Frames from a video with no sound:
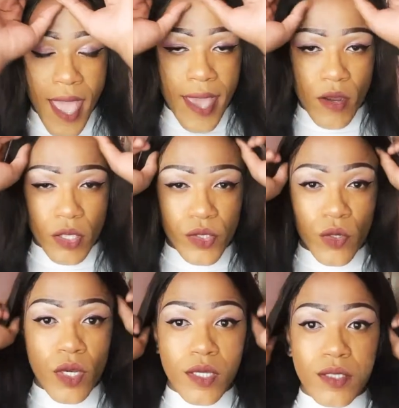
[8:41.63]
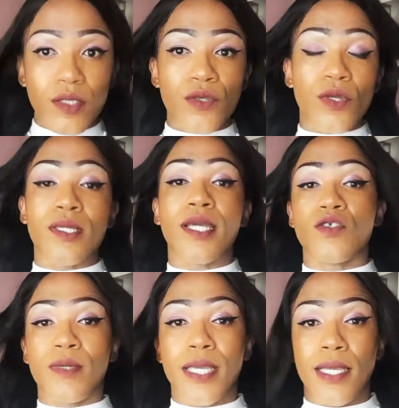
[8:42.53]
and also you don't get
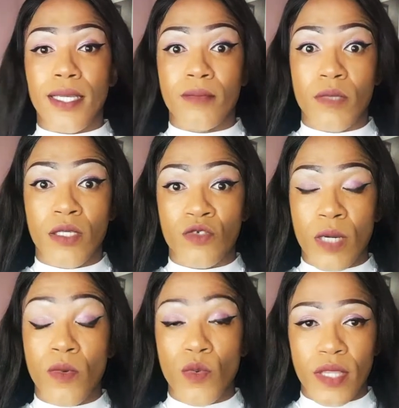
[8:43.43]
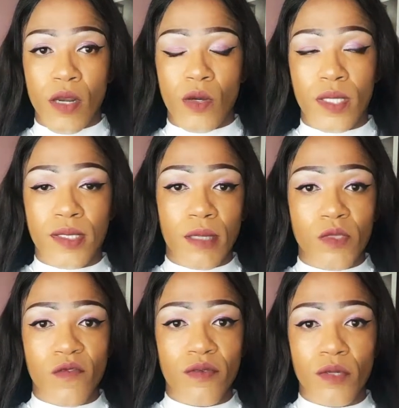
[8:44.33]
to be in trouble with the law in terms of,